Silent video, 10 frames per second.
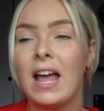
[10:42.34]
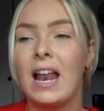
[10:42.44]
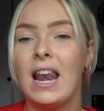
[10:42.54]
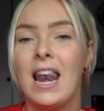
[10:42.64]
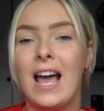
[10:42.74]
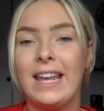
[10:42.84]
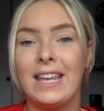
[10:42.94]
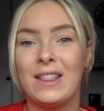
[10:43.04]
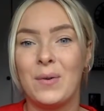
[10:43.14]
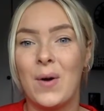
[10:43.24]
Like
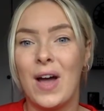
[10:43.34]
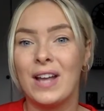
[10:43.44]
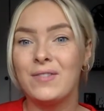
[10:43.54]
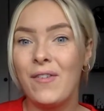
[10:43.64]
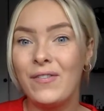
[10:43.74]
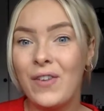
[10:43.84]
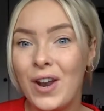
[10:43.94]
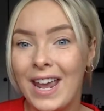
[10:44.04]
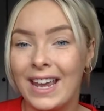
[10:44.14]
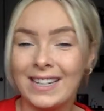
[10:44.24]
in the word
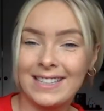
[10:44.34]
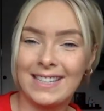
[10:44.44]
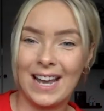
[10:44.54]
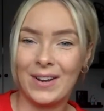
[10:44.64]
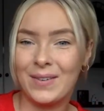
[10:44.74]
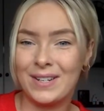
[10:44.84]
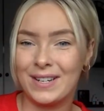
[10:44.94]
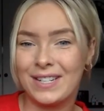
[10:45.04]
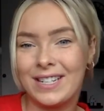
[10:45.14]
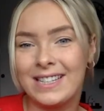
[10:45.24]
phonics, like we're
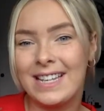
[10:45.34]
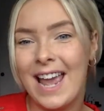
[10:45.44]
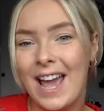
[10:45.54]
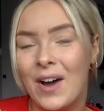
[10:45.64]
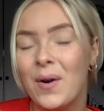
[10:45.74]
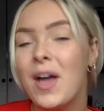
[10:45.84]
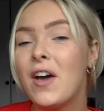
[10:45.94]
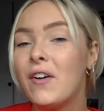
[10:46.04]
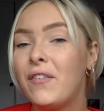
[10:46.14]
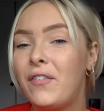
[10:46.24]
doing just now.
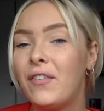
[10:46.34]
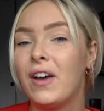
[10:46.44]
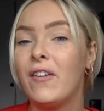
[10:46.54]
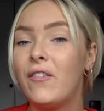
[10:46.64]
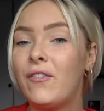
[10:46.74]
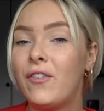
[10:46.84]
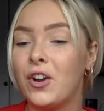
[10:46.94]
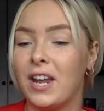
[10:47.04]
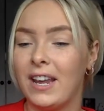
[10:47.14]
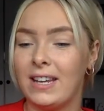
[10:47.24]

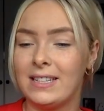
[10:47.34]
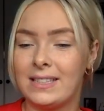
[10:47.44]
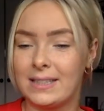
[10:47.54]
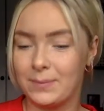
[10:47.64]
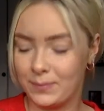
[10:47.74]
Phonics.